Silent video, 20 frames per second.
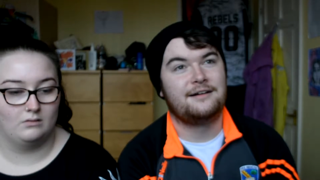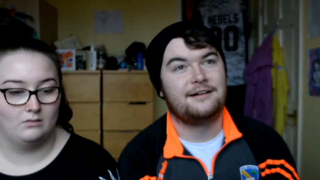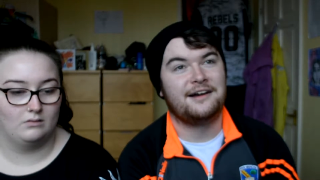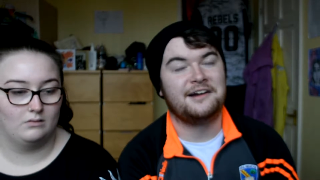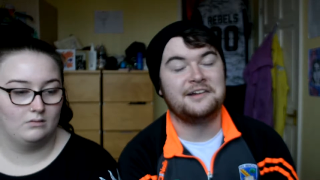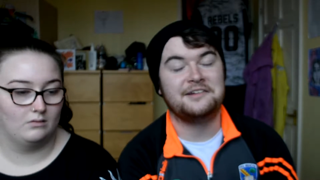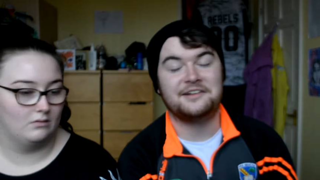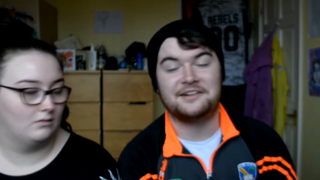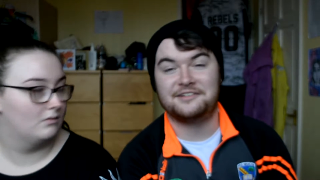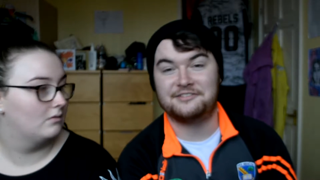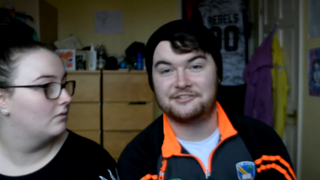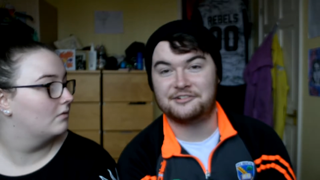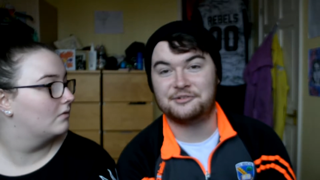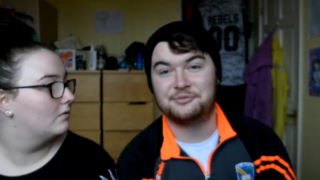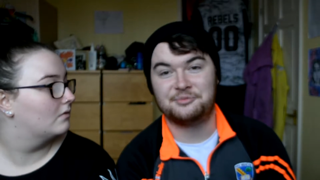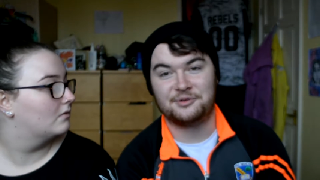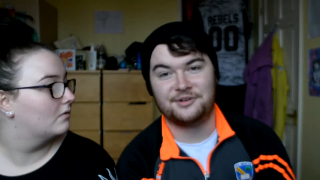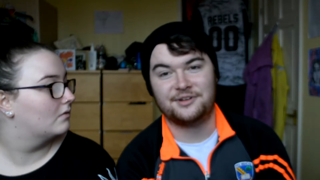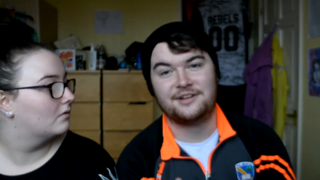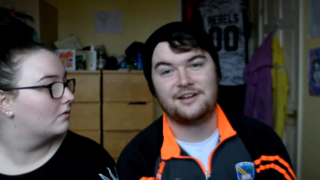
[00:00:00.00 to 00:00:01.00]
Speaker 1: I have a
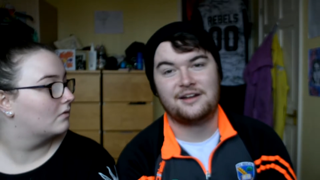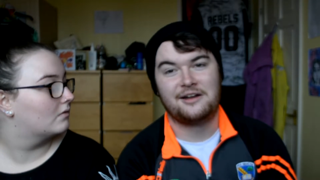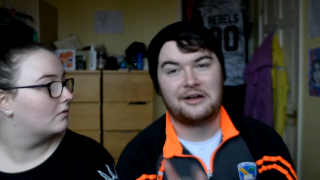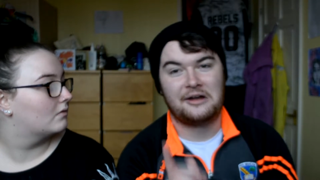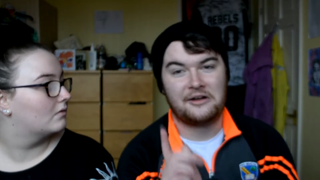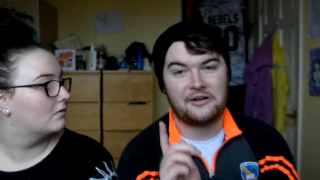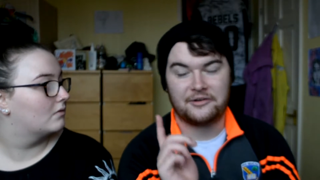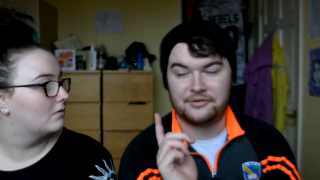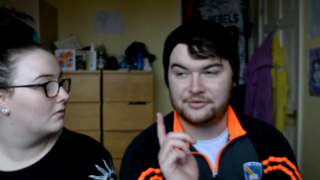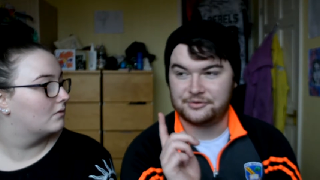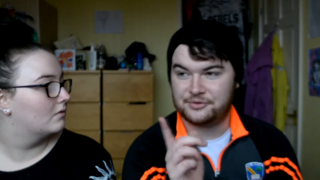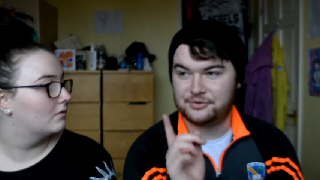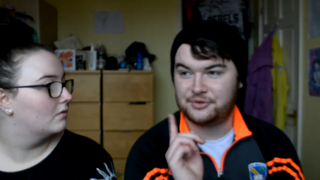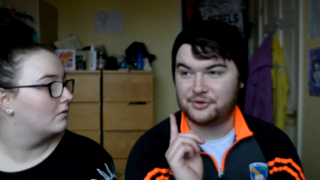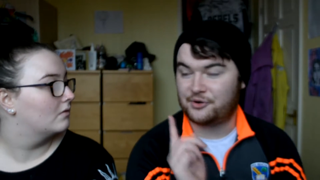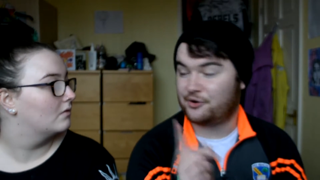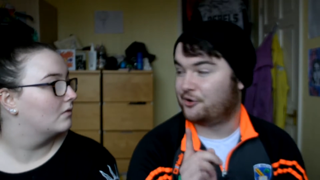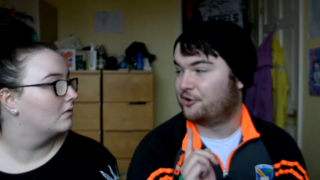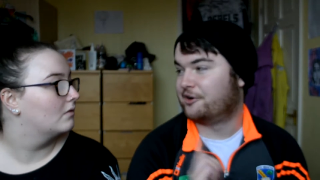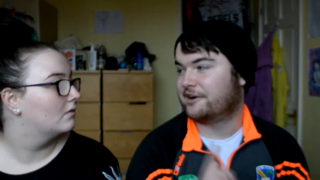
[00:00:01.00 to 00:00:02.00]
good one. We'll do the
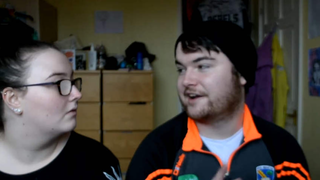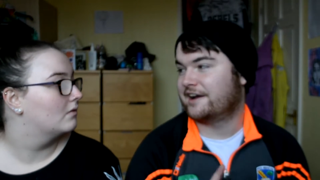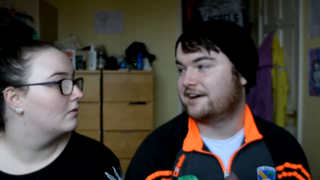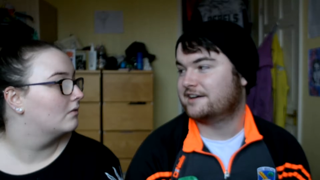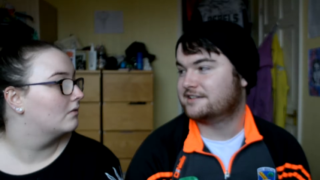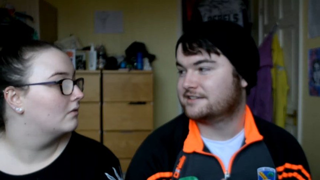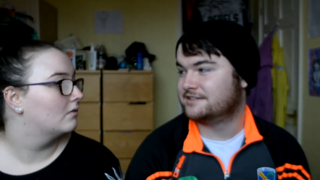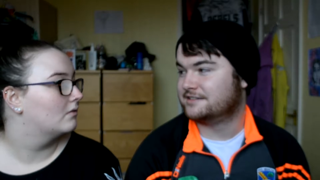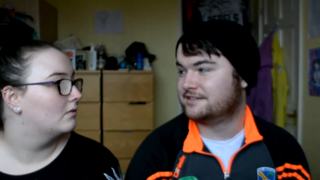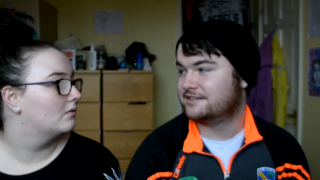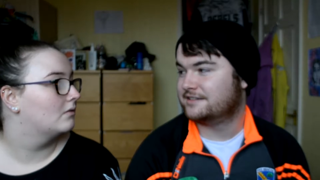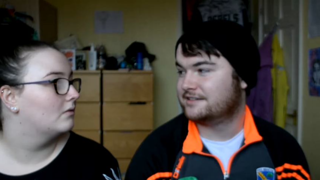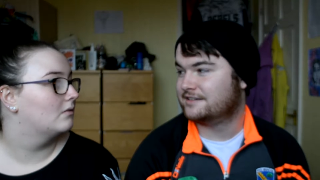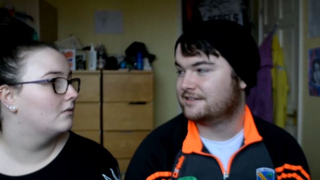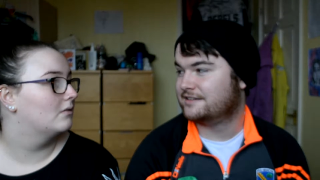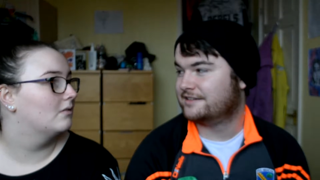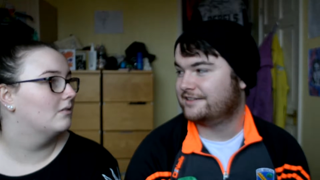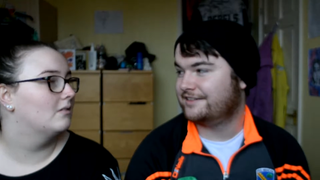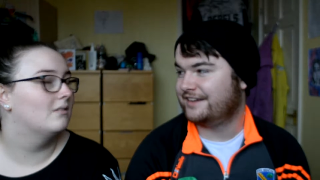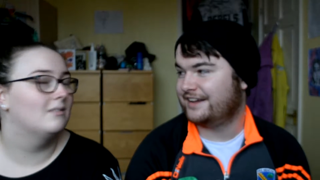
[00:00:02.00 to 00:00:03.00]
Cork accent.
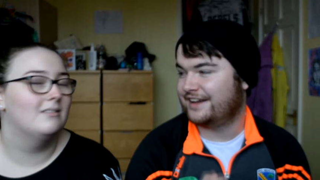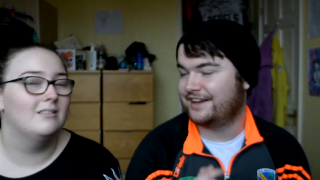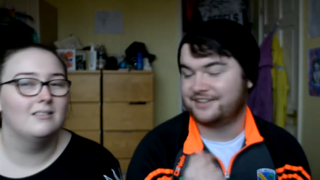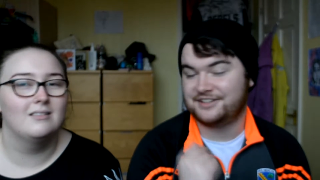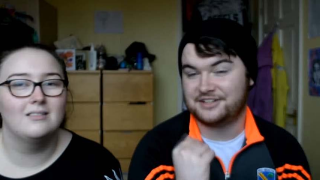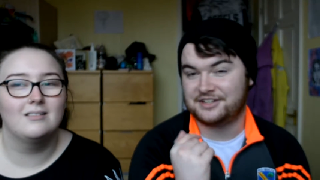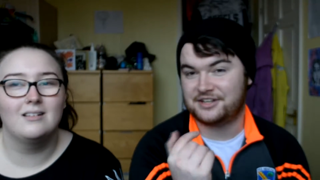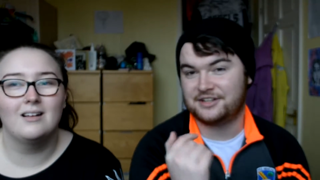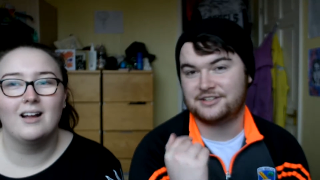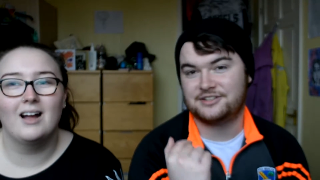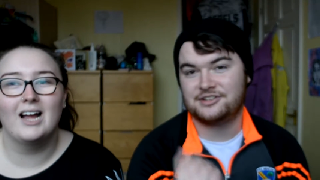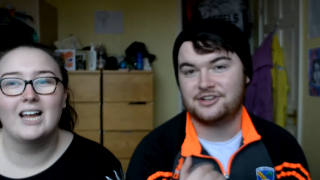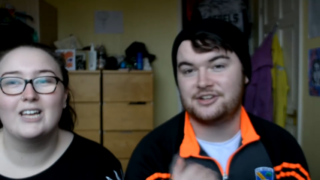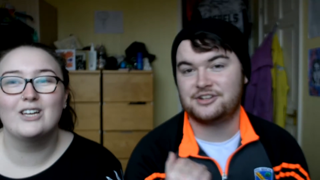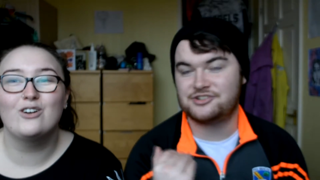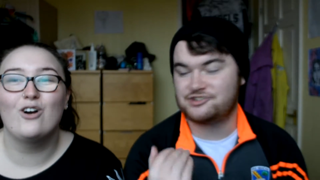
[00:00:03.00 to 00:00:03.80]
Mm, and you, mm, you can,